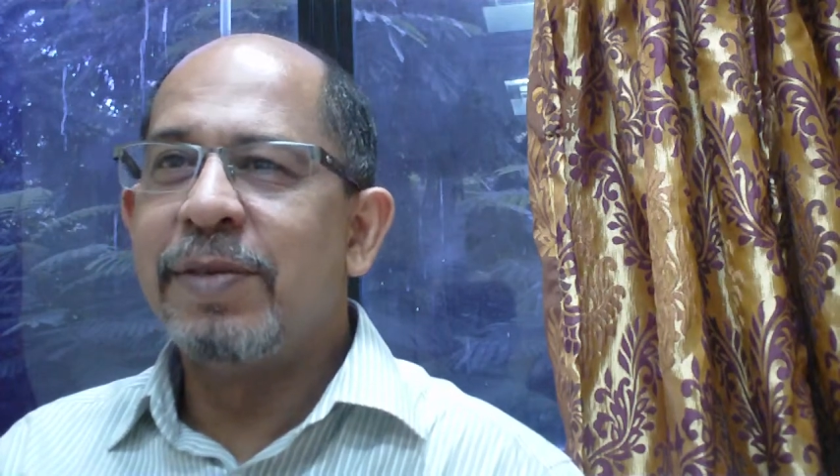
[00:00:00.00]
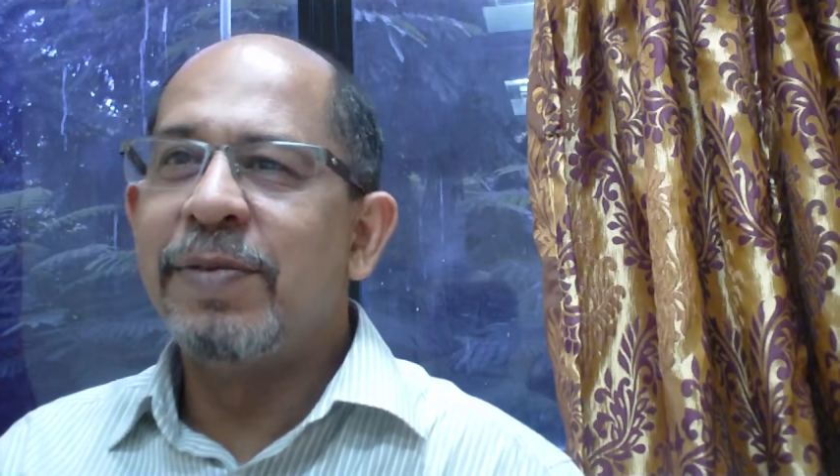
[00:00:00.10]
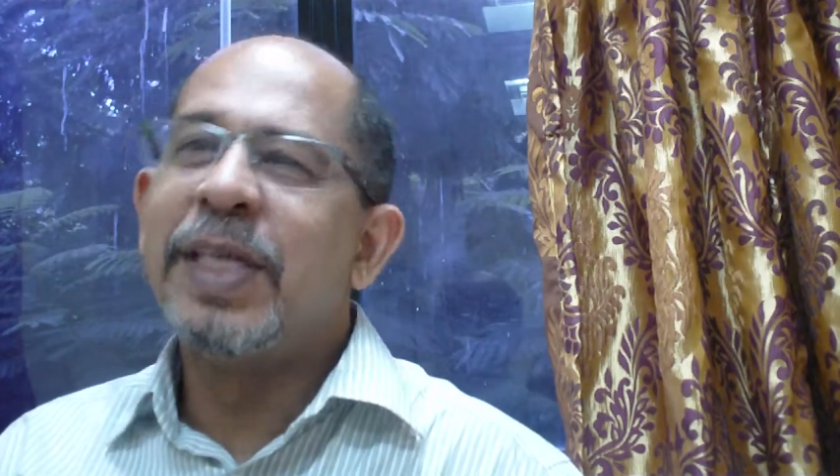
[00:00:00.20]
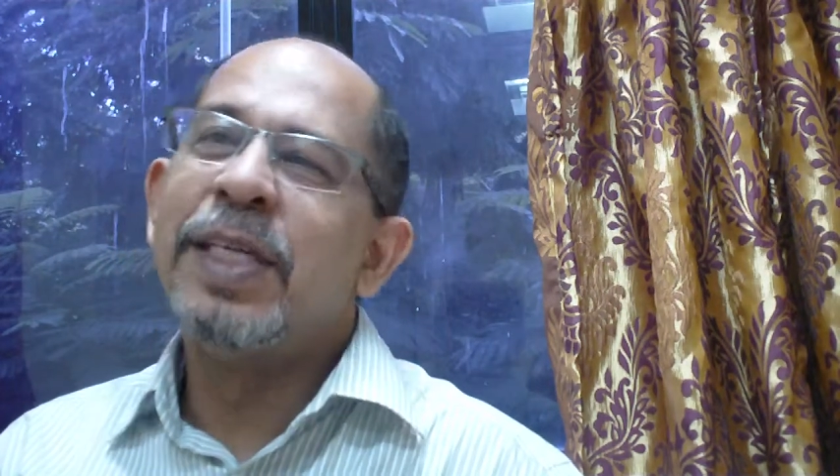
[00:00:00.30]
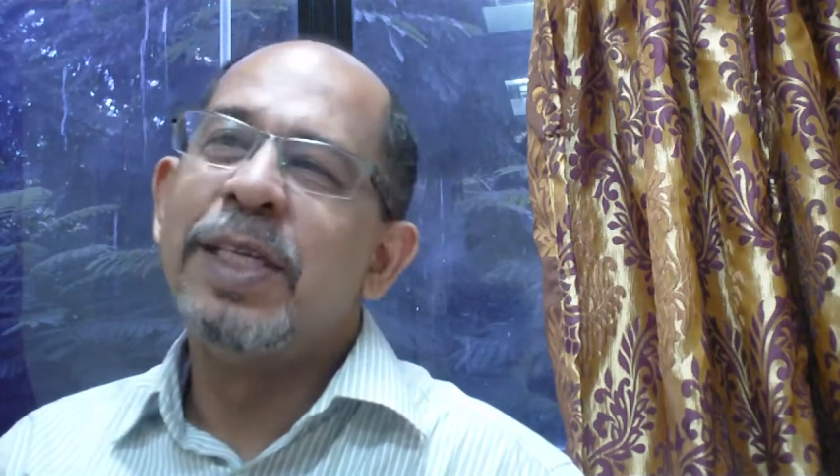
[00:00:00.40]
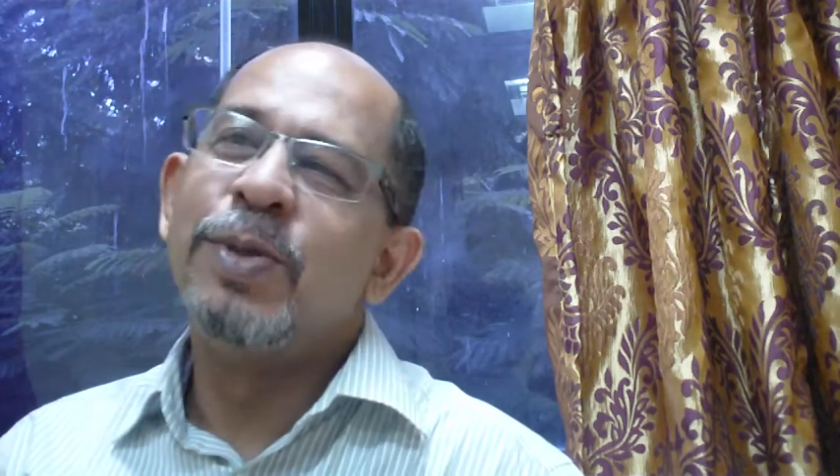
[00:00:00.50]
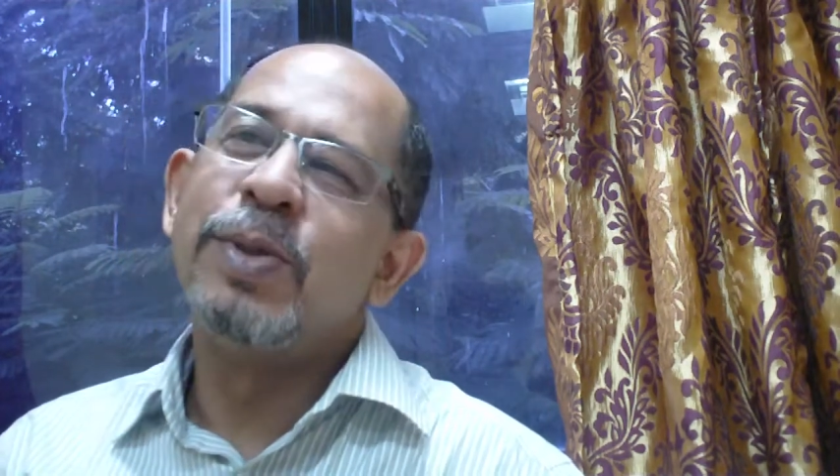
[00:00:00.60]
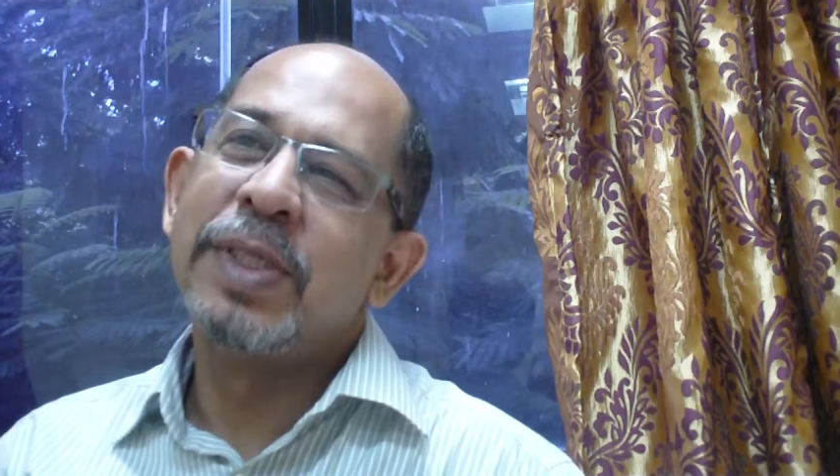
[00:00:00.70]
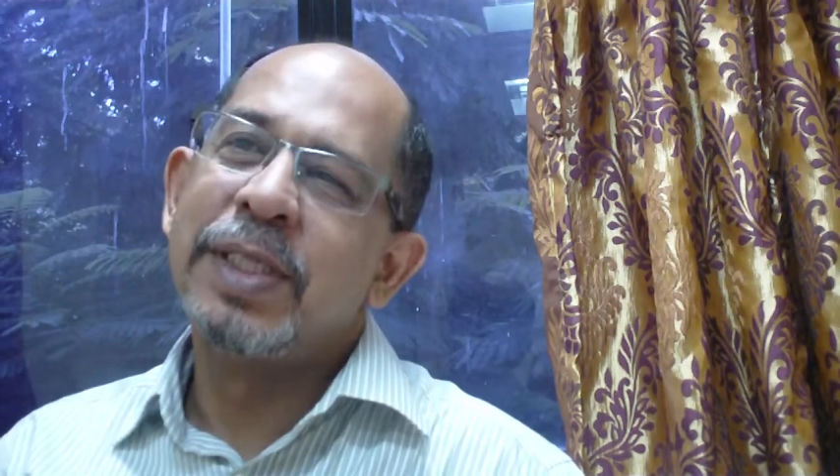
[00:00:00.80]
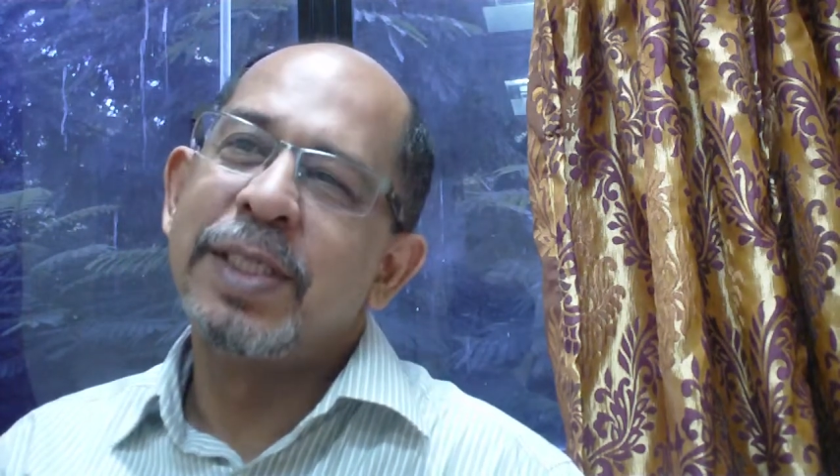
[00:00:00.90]
where they
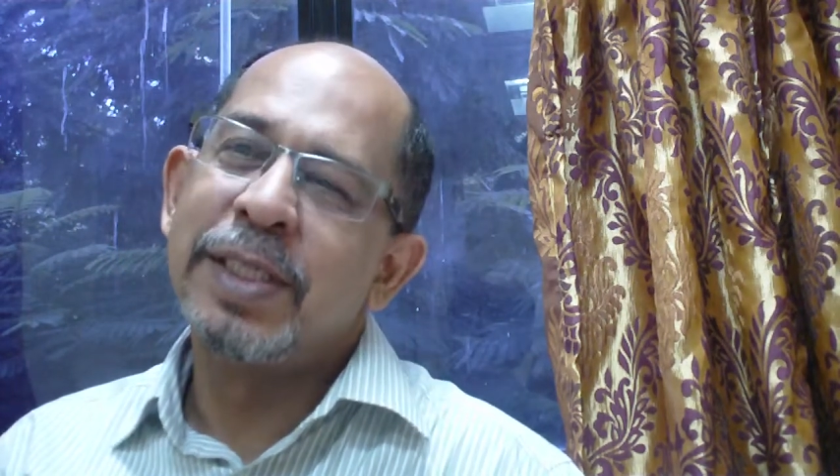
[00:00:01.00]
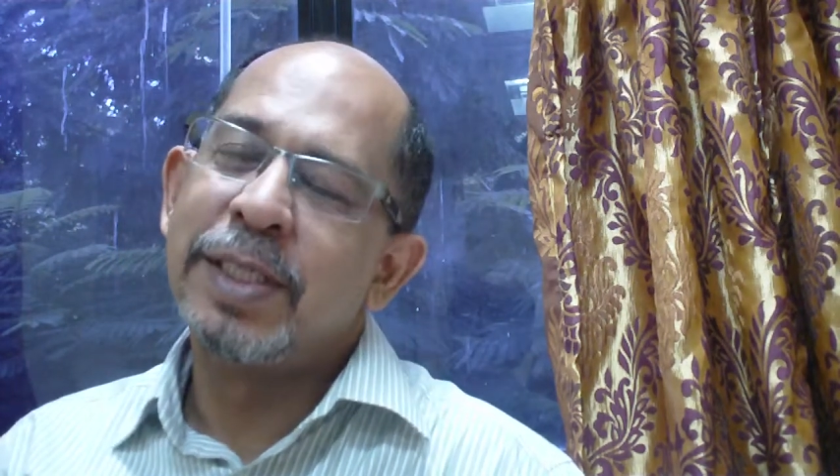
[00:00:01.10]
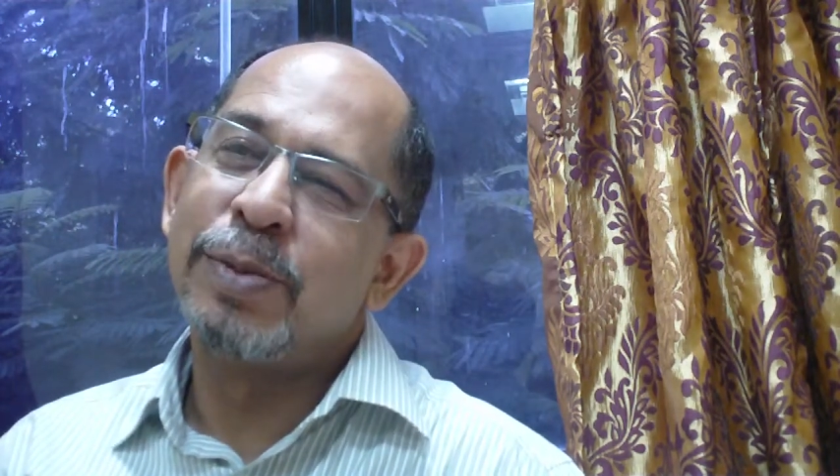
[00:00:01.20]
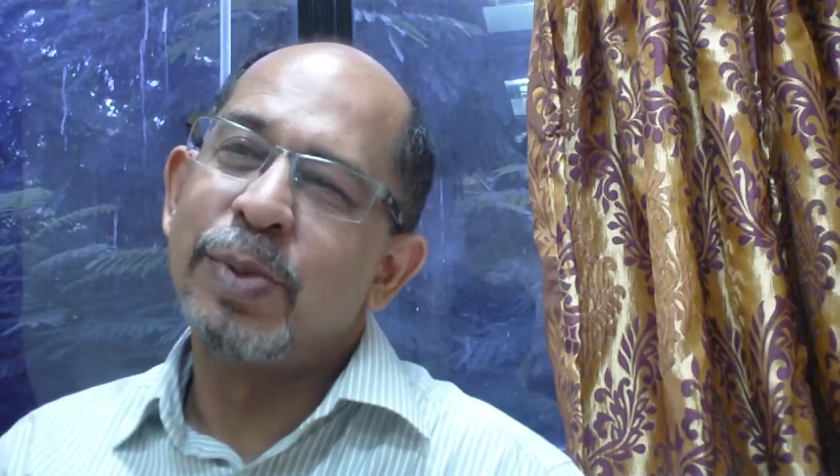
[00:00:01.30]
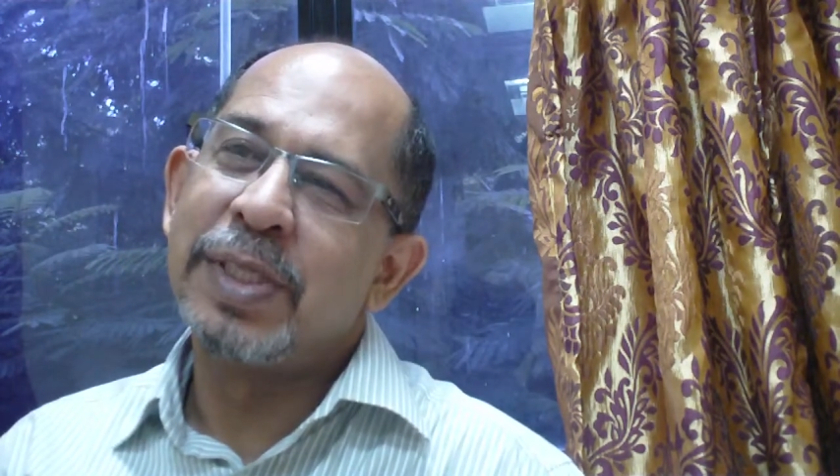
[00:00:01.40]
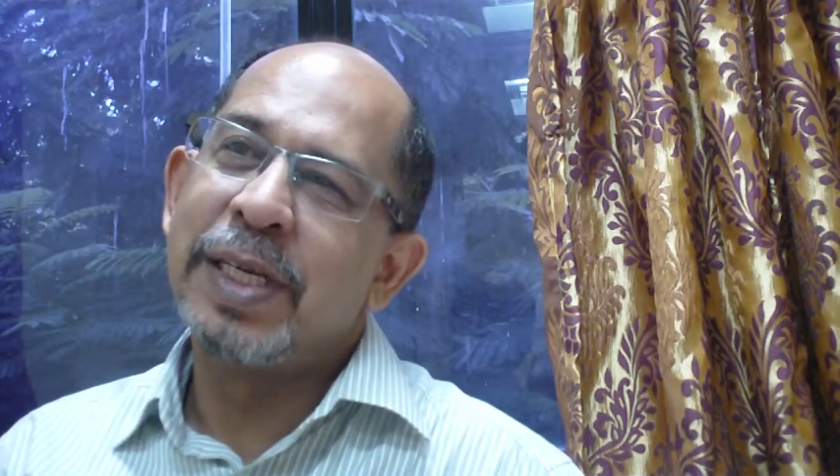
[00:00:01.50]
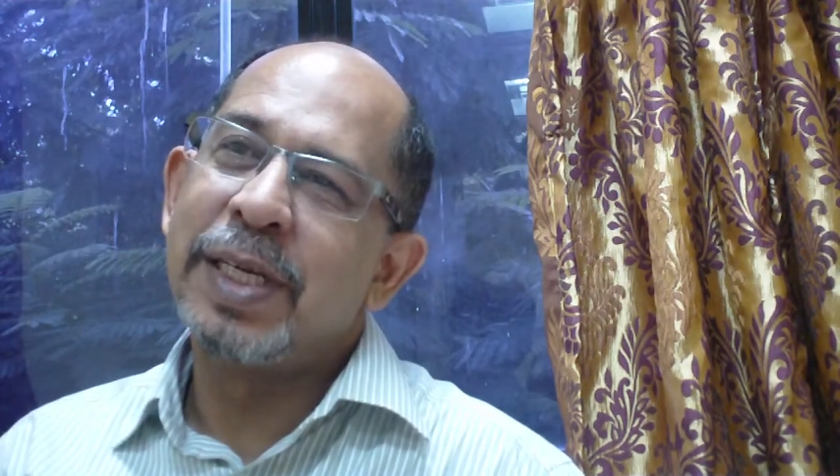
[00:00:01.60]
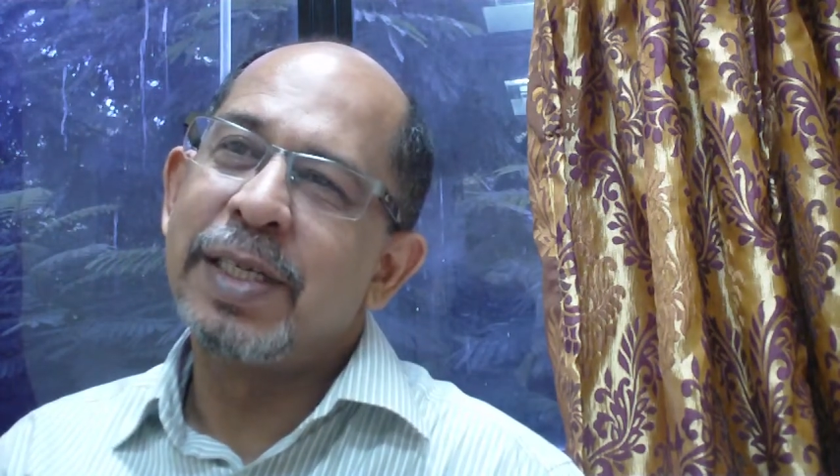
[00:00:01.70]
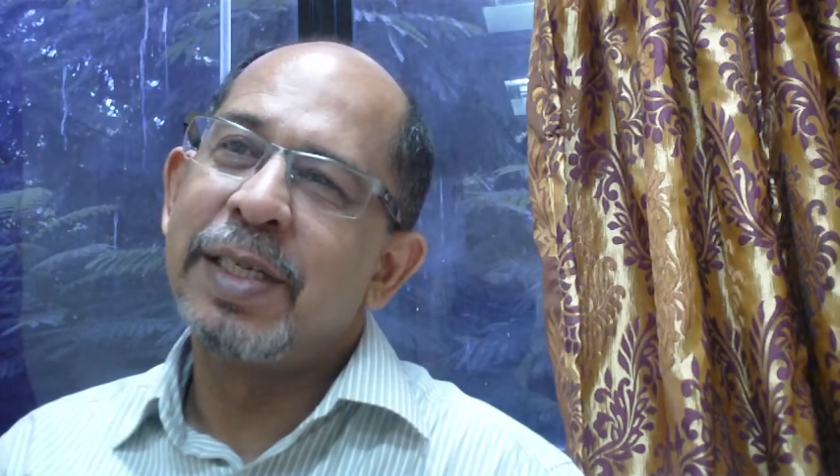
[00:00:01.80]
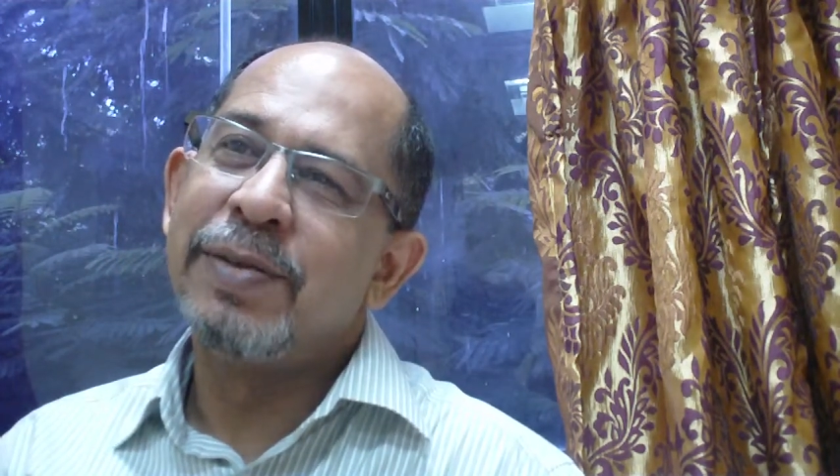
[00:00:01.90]
use the systems that